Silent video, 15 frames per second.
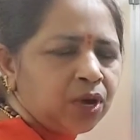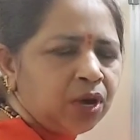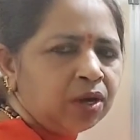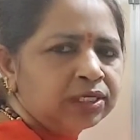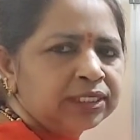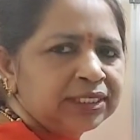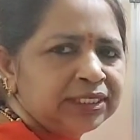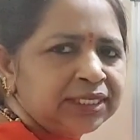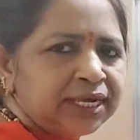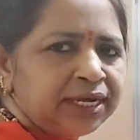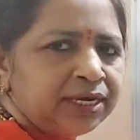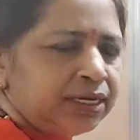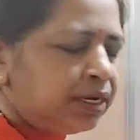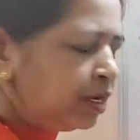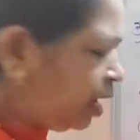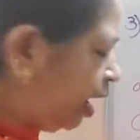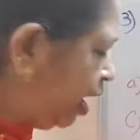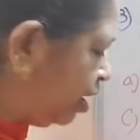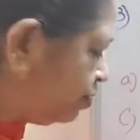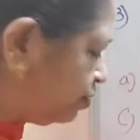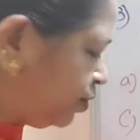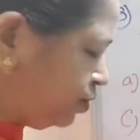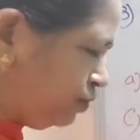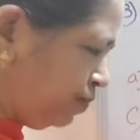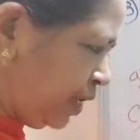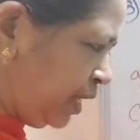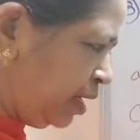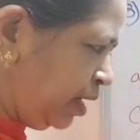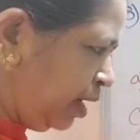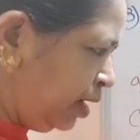oxygen of
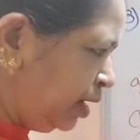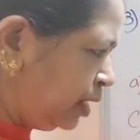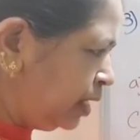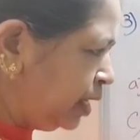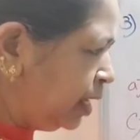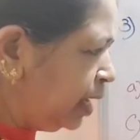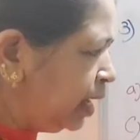phenol,